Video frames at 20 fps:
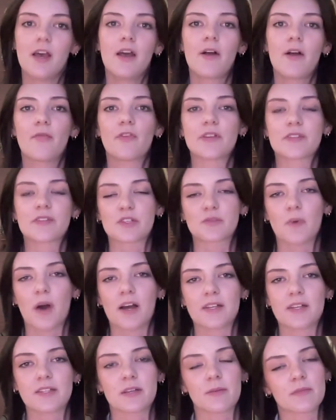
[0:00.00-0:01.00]
This is
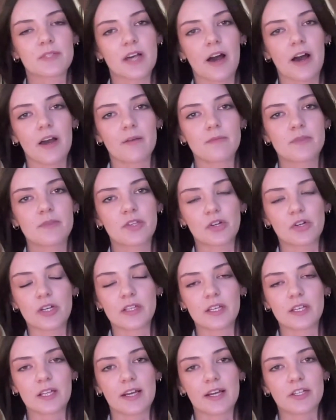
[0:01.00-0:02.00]
why sometimes during
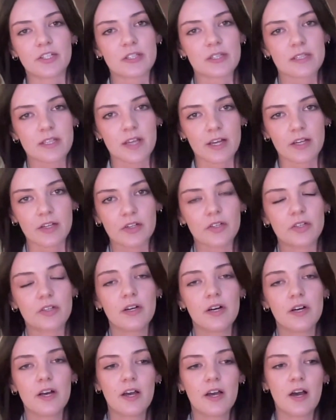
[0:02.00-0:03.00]
the election
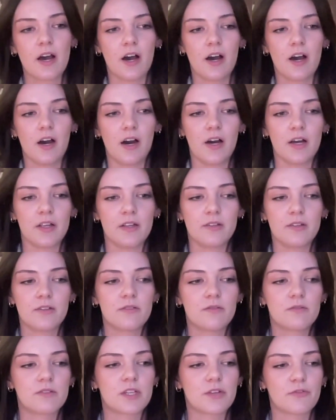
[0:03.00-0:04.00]
cycle,
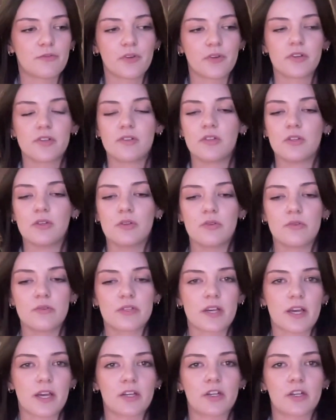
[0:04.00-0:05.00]
different
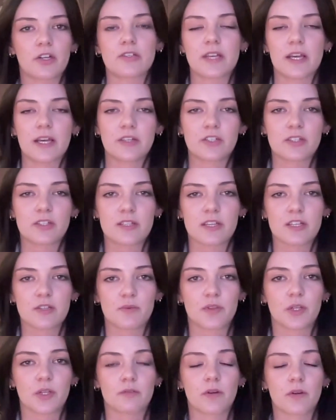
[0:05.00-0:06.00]
news anchors, agencies,
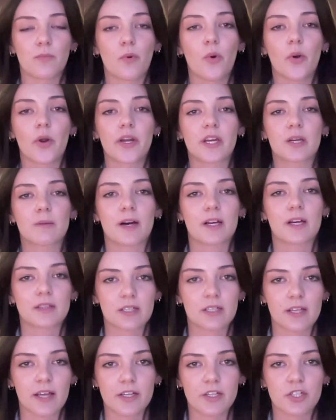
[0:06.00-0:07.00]
when they're reporting about the
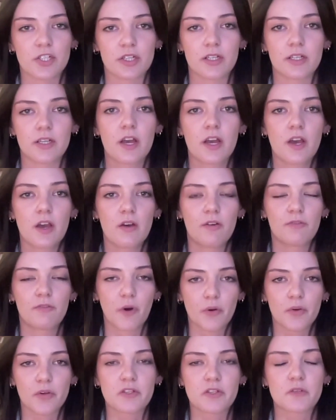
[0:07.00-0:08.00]
election,
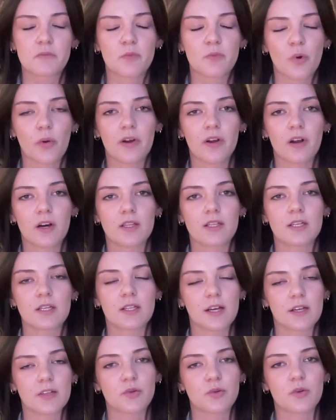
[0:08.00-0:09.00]
focus more on the
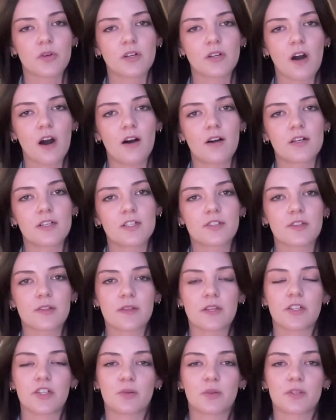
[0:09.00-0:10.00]
Electoral College than
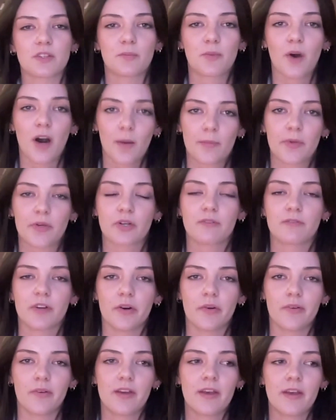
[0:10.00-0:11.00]
they do on the popular
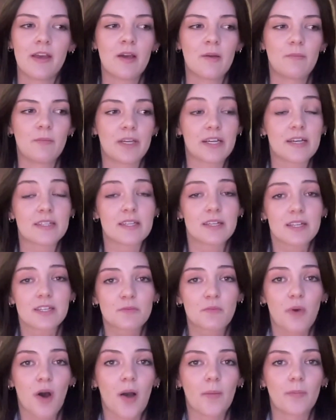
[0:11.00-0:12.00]
vote, because it
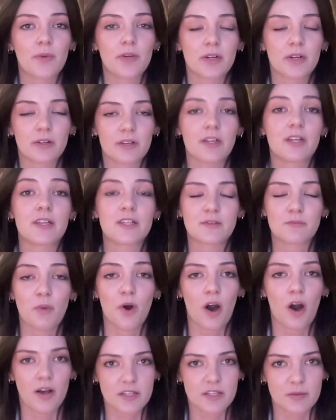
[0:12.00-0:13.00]
is
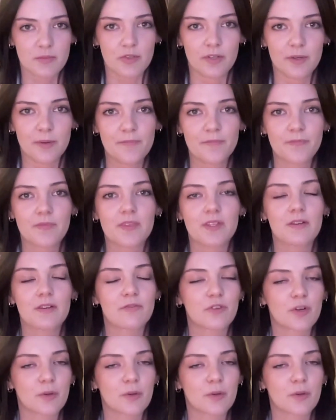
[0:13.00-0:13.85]
possible for a